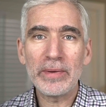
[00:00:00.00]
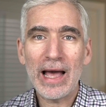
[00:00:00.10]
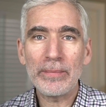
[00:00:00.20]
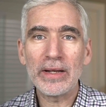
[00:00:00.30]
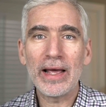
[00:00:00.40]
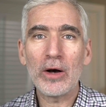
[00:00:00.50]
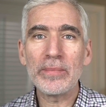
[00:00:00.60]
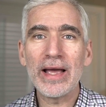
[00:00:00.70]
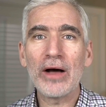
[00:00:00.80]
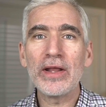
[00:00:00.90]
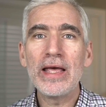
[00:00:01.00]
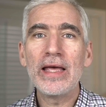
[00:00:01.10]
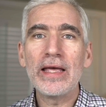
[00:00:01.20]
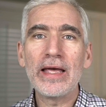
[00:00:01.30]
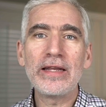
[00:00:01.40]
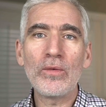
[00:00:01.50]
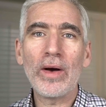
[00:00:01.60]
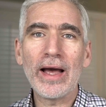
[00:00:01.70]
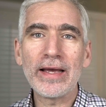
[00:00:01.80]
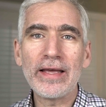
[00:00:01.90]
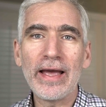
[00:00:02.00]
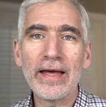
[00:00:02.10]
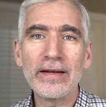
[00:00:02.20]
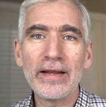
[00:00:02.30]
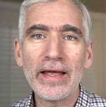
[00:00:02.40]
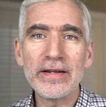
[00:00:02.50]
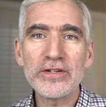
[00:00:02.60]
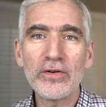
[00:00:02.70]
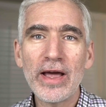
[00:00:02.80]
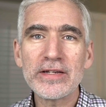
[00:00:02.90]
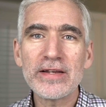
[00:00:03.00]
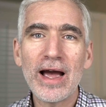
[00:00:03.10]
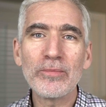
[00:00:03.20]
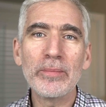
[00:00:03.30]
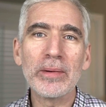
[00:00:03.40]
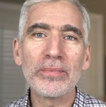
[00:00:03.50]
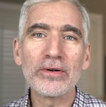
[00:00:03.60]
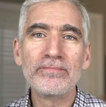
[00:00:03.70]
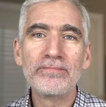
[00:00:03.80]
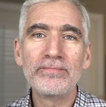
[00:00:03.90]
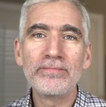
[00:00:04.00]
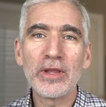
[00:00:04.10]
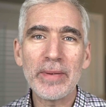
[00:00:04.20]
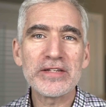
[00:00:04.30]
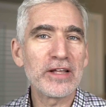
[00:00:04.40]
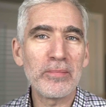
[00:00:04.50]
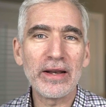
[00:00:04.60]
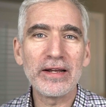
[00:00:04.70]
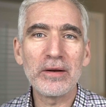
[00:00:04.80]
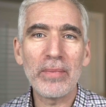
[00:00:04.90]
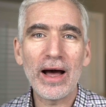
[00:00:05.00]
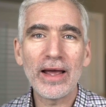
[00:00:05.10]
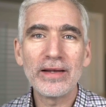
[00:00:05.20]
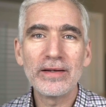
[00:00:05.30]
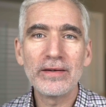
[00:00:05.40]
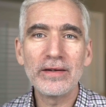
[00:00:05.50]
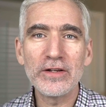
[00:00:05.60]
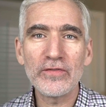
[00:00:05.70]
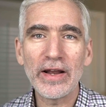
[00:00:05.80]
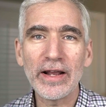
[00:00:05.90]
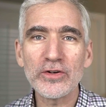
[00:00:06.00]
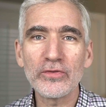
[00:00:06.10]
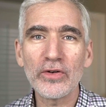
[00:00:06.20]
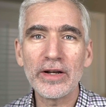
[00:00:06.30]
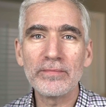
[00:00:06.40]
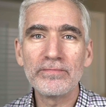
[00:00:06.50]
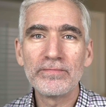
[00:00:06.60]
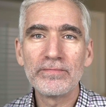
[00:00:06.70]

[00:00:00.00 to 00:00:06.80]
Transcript: Be happy to help you out any way I can. And until next time, remember the best thing money can buy is financial freedom.